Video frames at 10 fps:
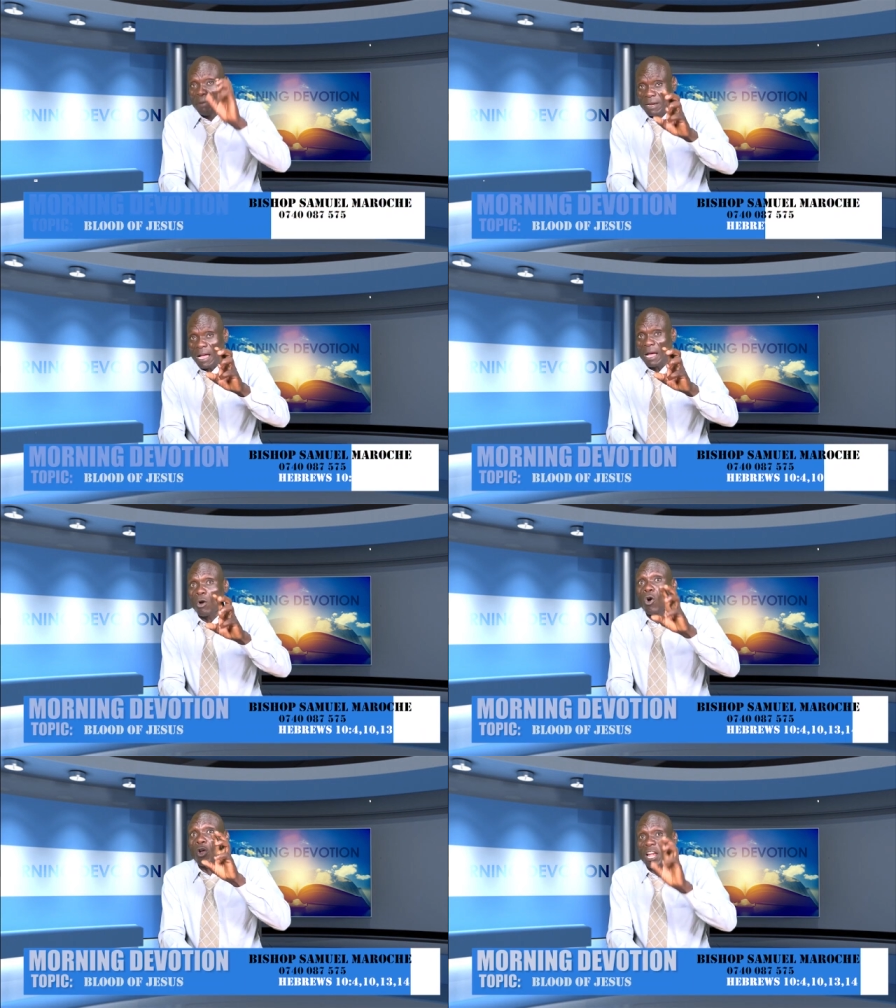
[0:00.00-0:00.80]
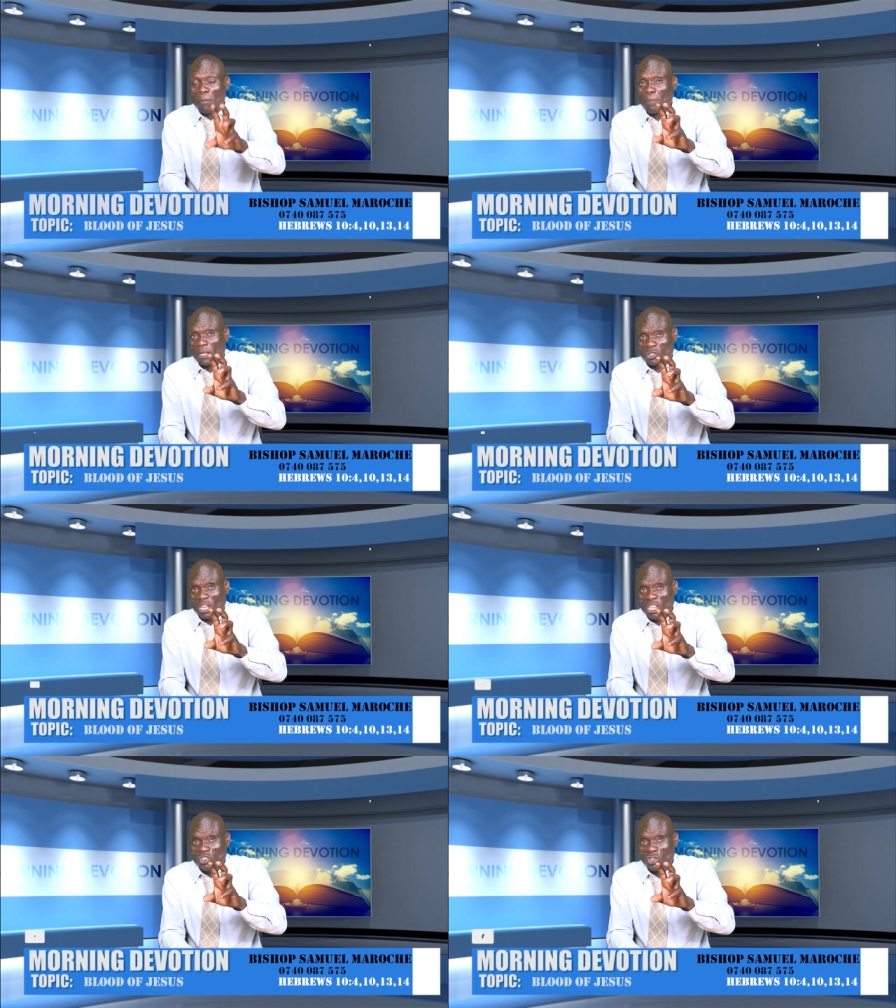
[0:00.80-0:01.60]
Kibera Olympic
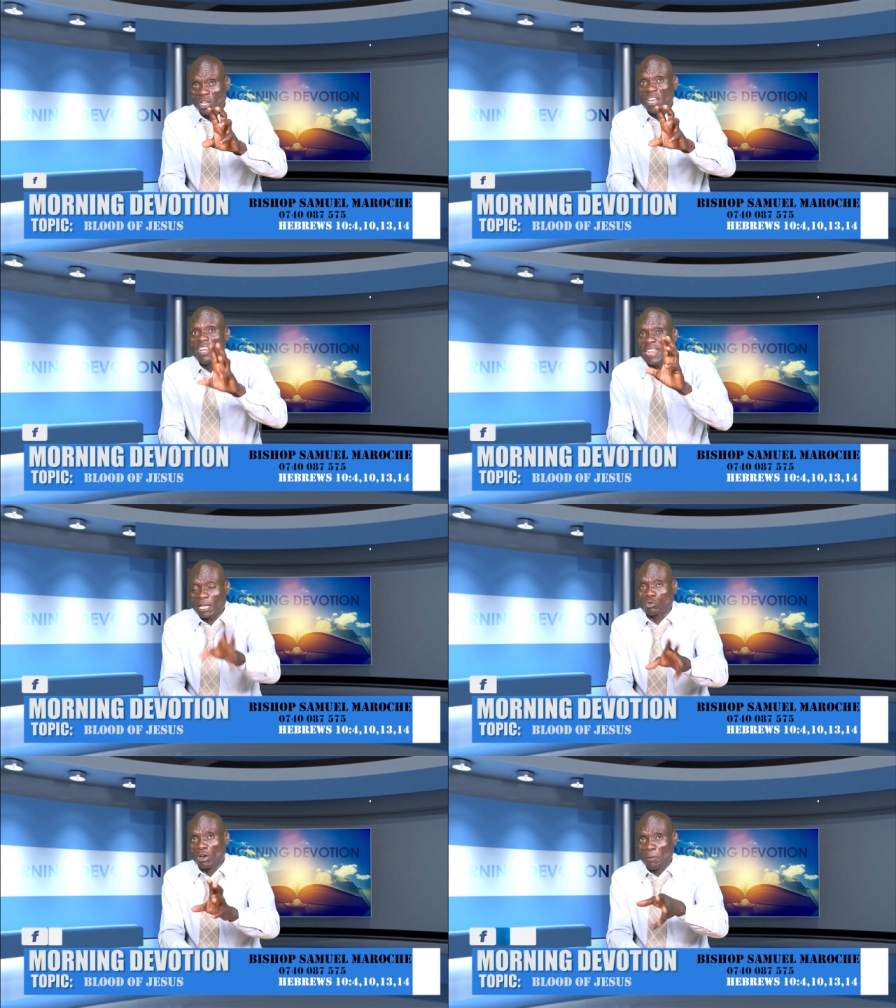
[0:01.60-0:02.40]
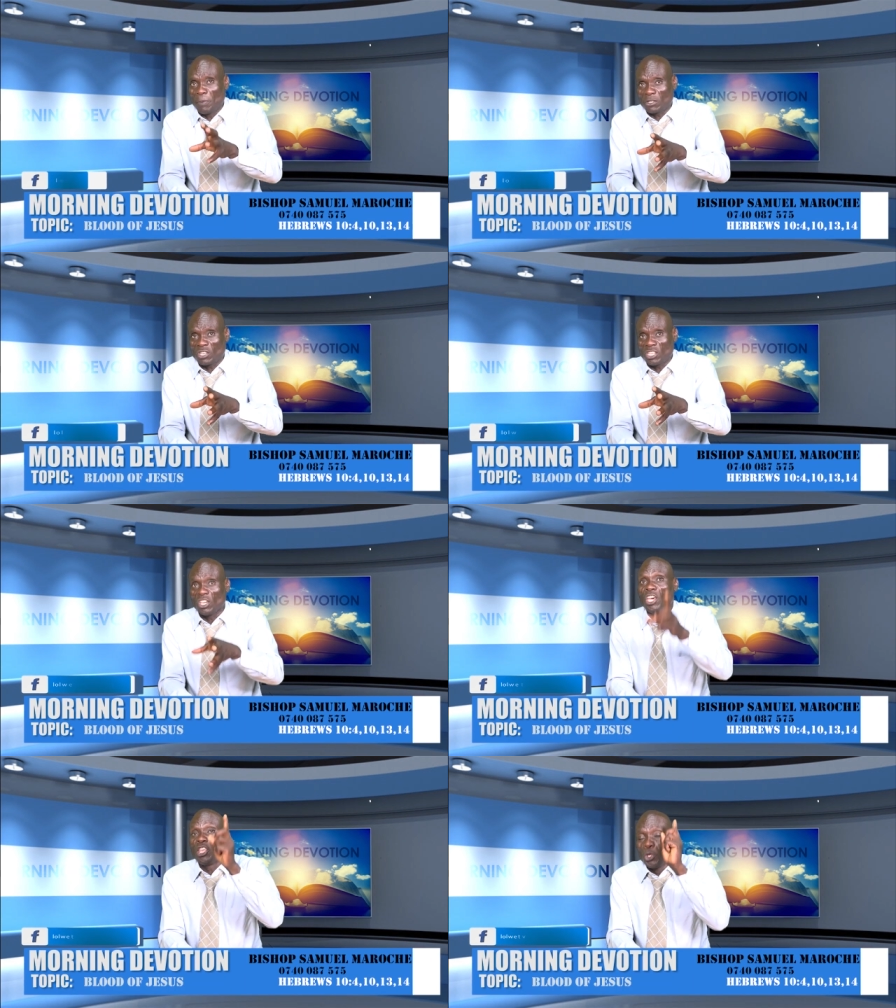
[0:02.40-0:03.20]
stage, next to Olympic stage.